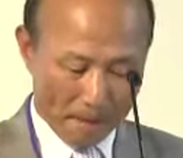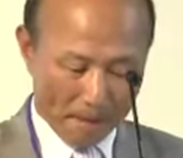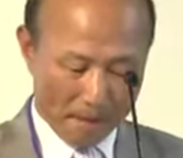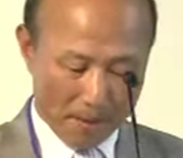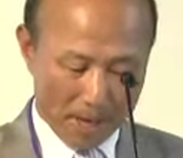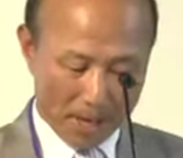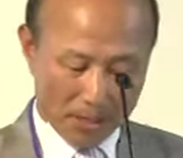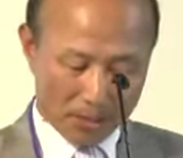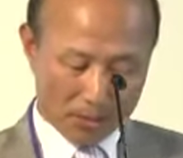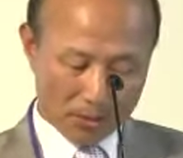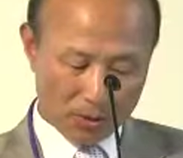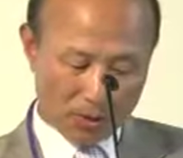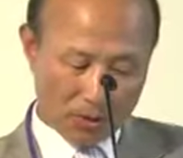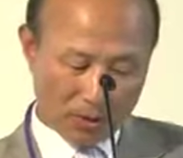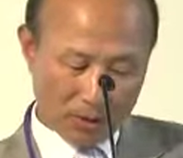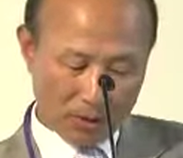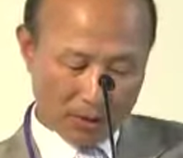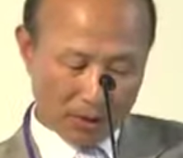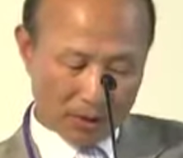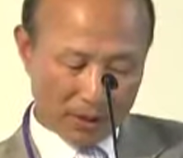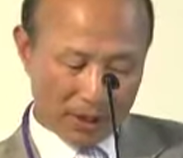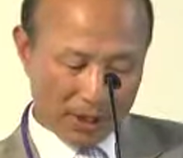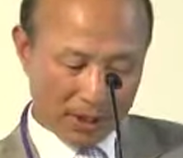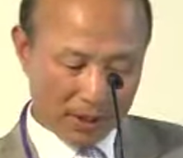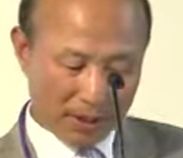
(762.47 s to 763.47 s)
Based on
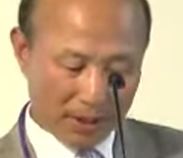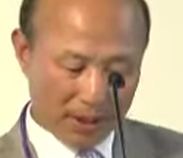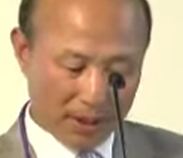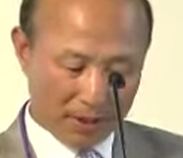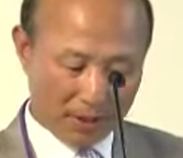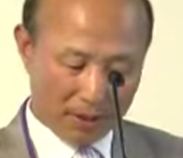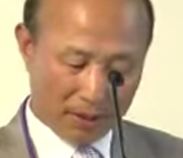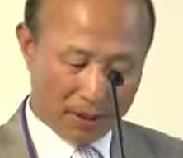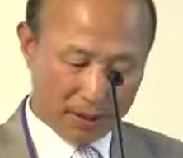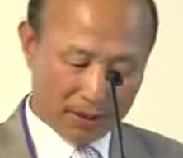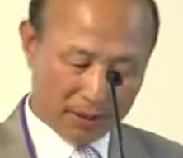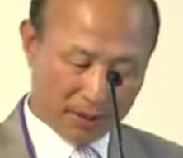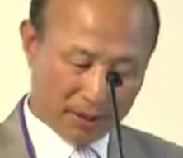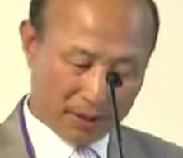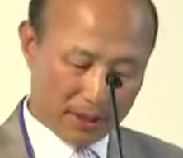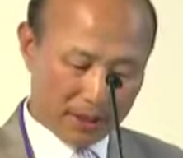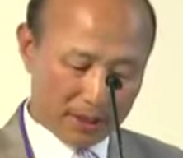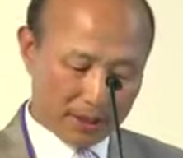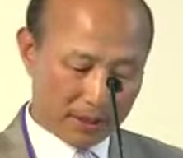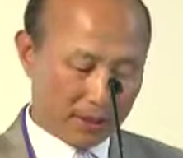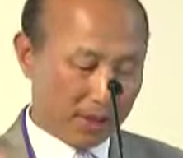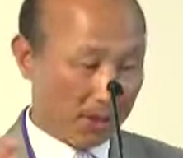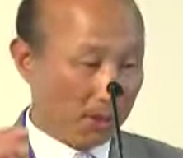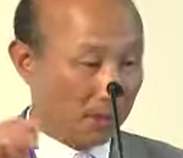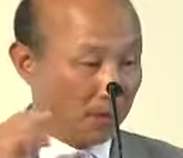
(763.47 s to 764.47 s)
the data
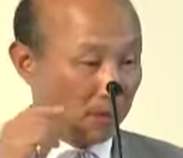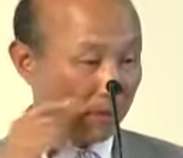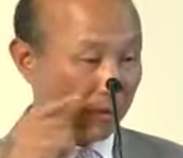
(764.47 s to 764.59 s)
analysis,